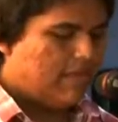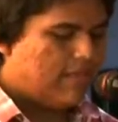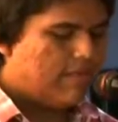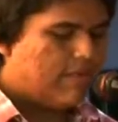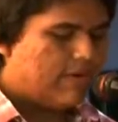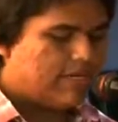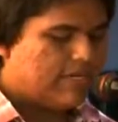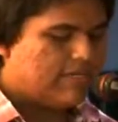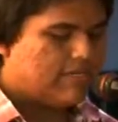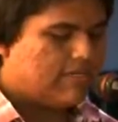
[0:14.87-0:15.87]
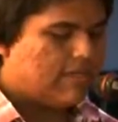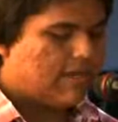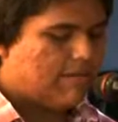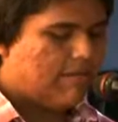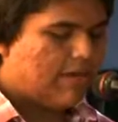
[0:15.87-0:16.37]
In the mornings,
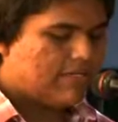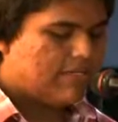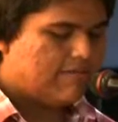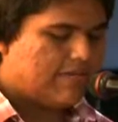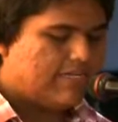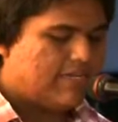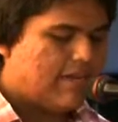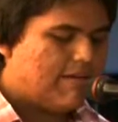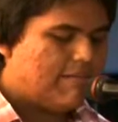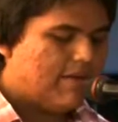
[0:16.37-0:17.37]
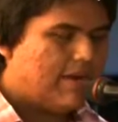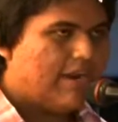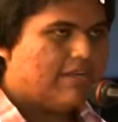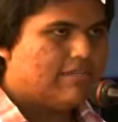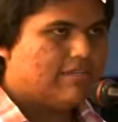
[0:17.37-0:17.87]
on my walk to the bus stop, her
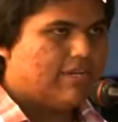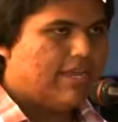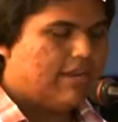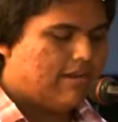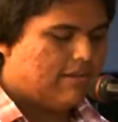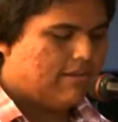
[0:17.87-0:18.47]
house looked dead.